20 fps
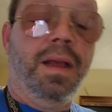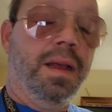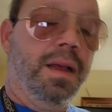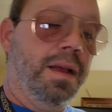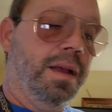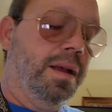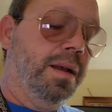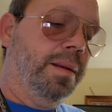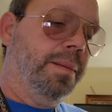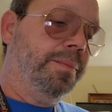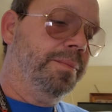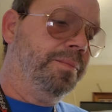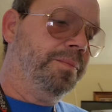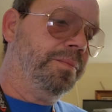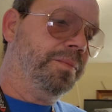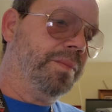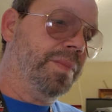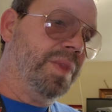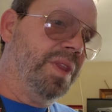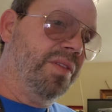um,
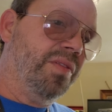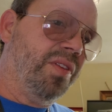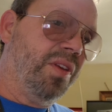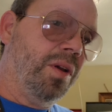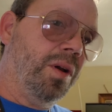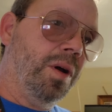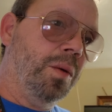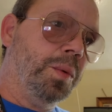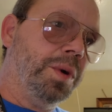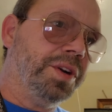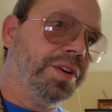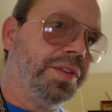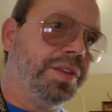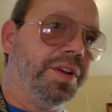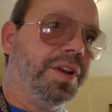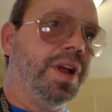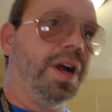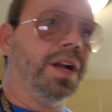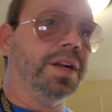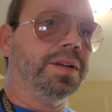so I went to
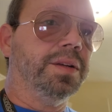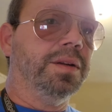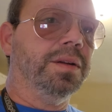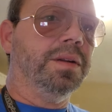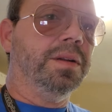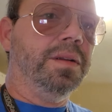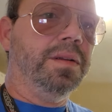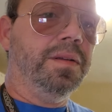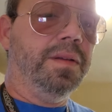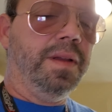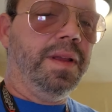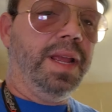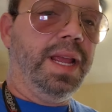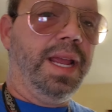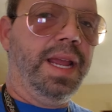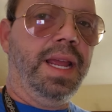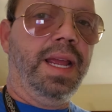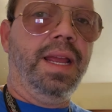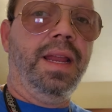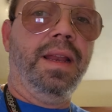the doctor
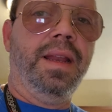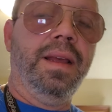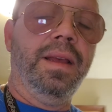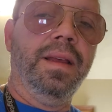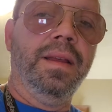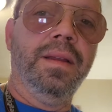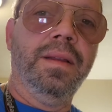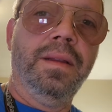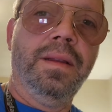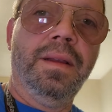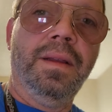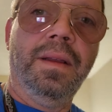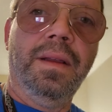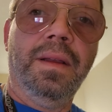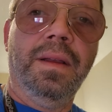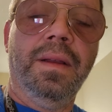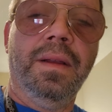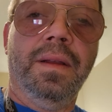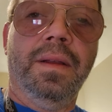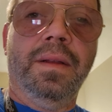and
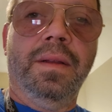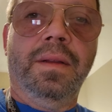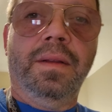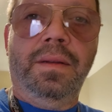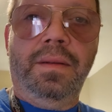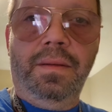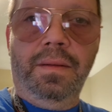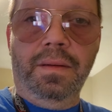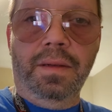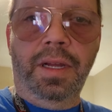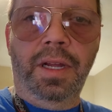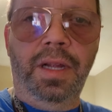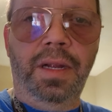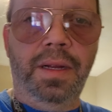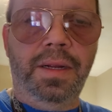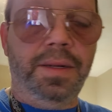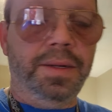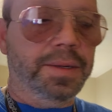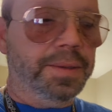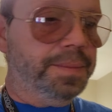
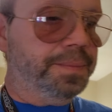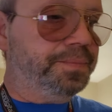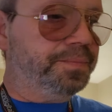uh,